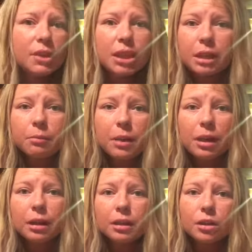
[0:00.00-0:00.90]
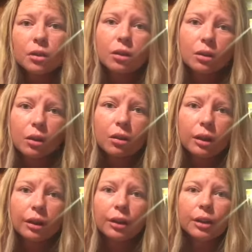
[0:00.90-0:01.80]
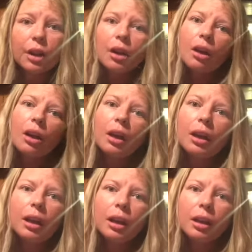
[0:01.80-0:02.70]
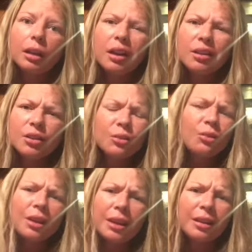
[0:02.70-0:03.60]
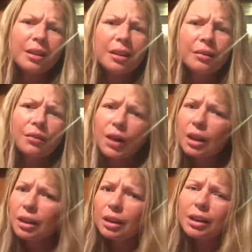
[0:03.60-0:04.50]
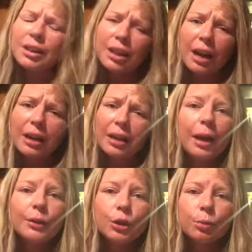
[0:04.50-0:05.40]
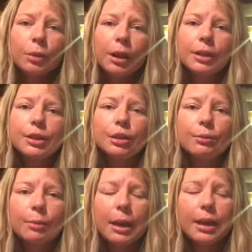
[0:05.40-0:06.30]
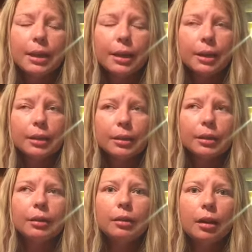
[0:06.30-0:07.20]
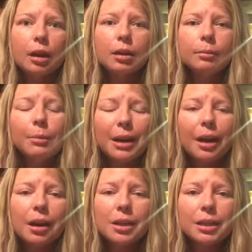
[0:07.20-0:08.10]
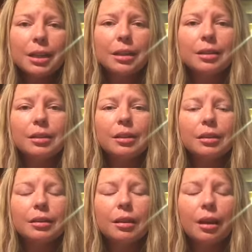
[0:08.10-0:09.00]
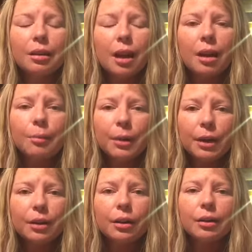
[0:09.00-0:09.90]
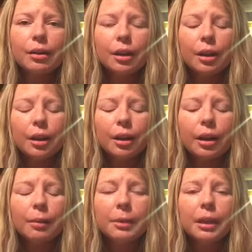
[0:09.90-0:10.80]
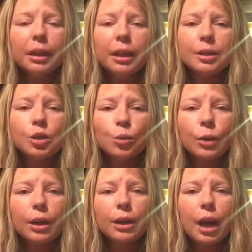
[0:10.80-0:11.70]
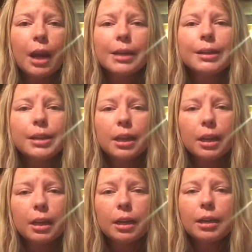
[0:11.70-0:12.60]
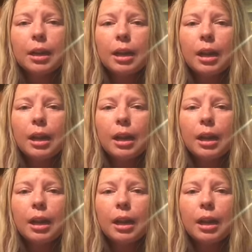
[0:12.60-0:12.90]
10 minutes or longer and not do anything fun and exciting. I do plan to make my content a lot better coming in 2019.